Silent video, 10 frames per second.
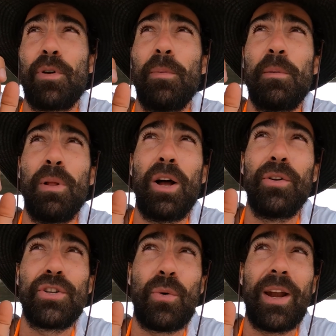probably
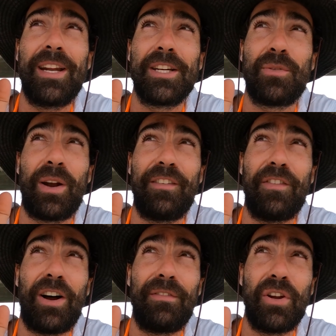blowing 20 to
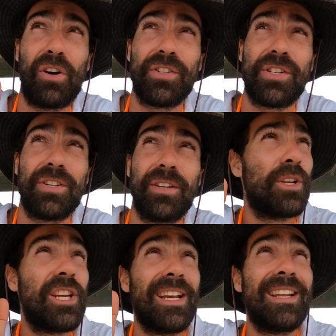25 knots,
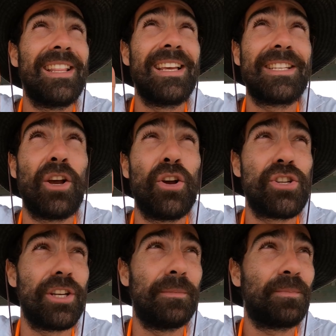which in this
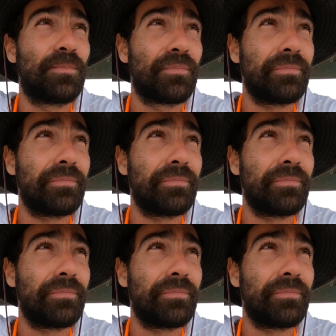ocean,